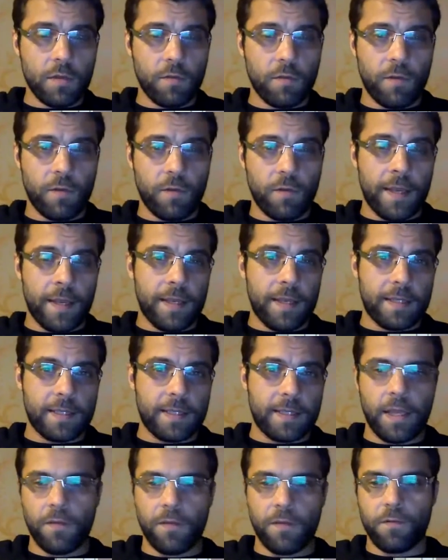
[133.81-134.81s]
You'll find
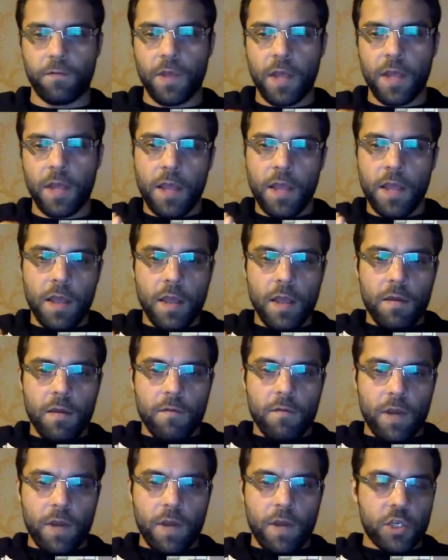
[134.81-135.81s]
this kind of
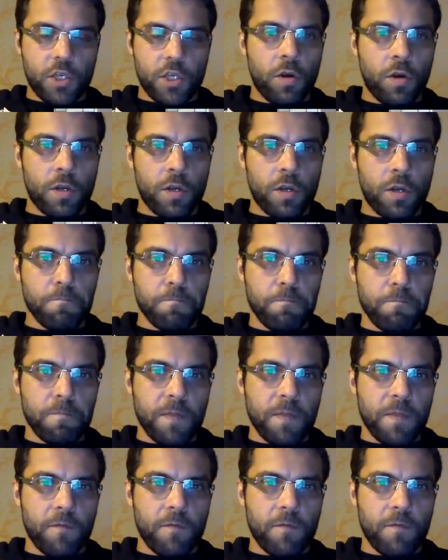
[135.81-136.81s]
fairly short
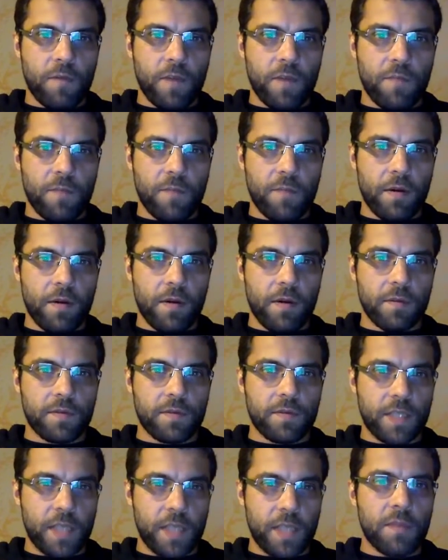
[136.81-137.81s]
4 or 5 paragraph
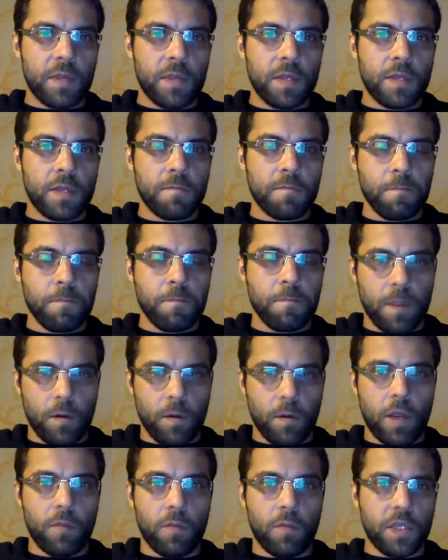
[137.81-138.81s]
statement
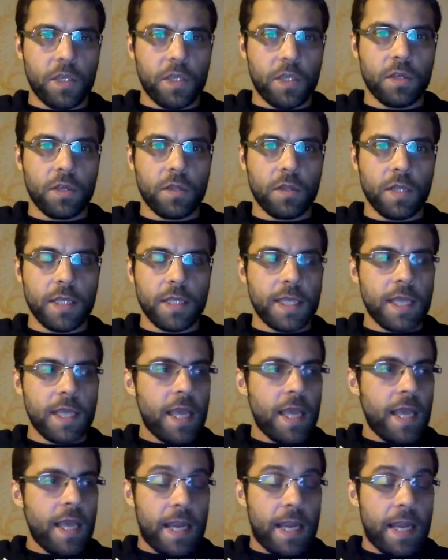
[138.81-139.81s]
on our position on this.
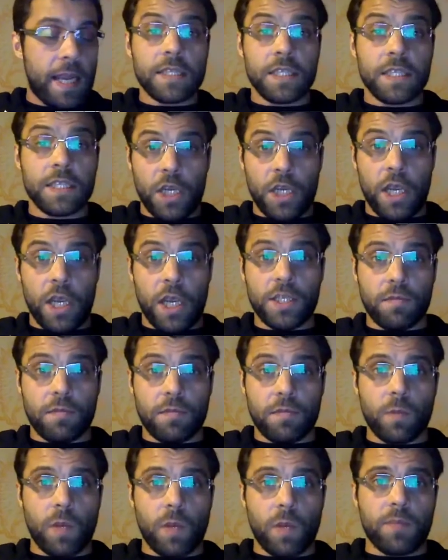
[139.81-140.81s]
It hasn't changed. The
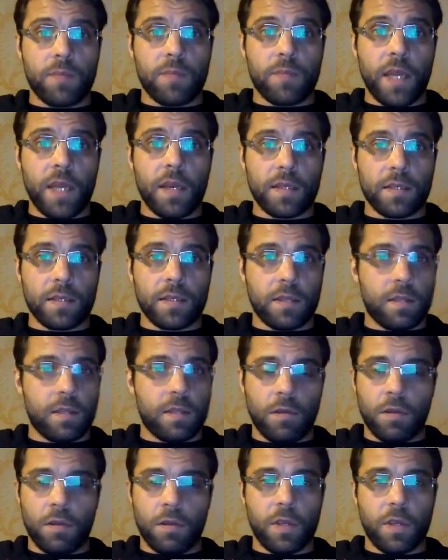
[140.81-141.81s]
reason we updated it is
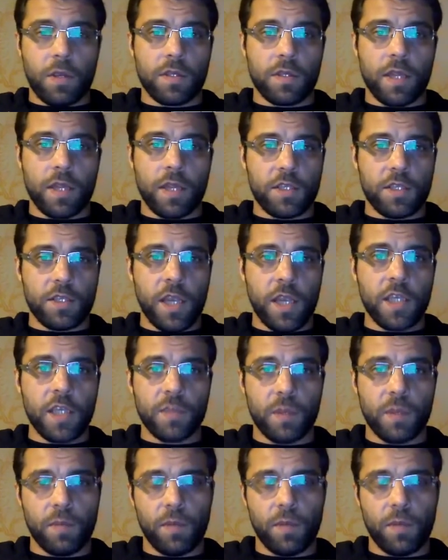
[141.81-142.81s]
not because it has
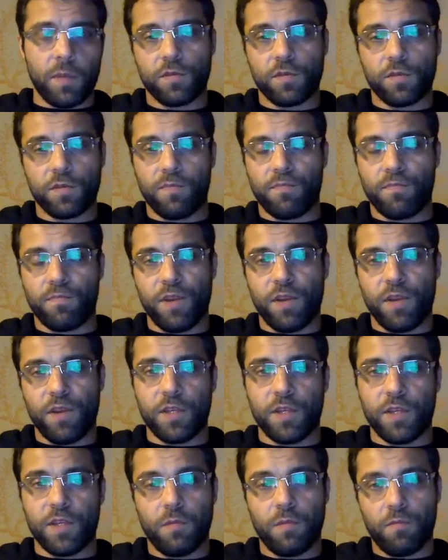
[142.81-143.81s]
changed, but because we pretty
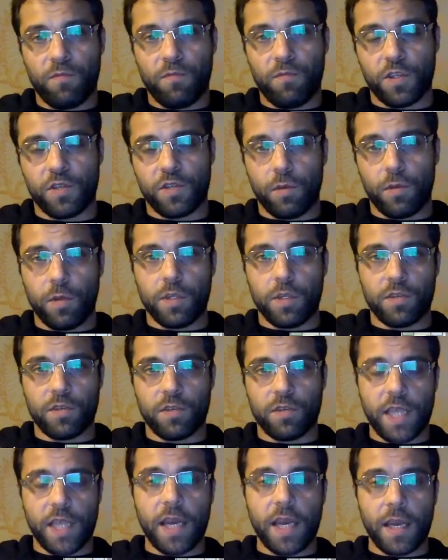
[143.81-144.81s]
much, well, first of all, we
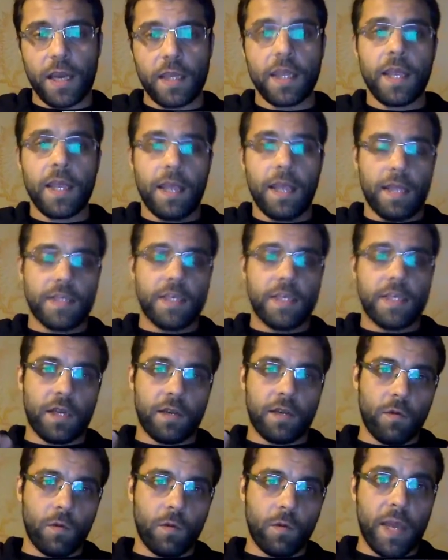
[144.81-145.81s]
translated it, and
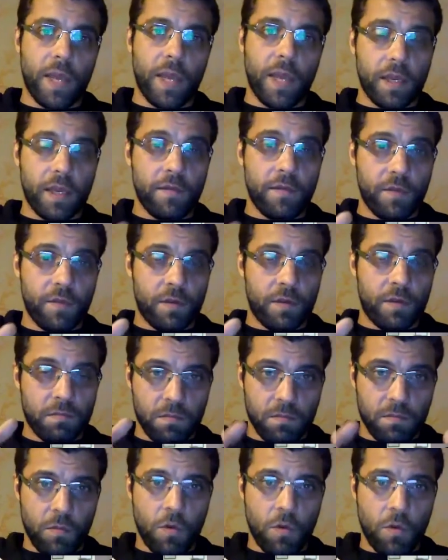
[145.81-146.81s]
second of all, we made it even
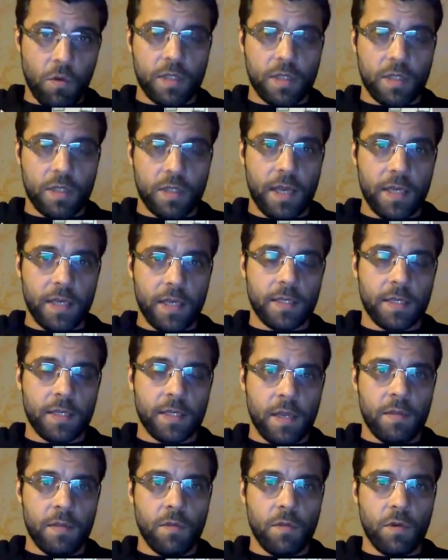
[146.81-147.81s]
more concise
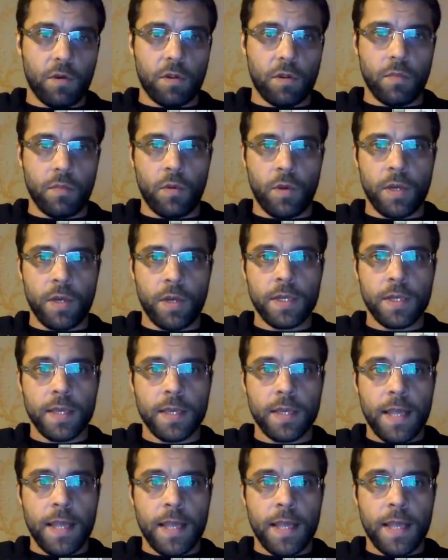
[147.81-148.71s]
and more to the point.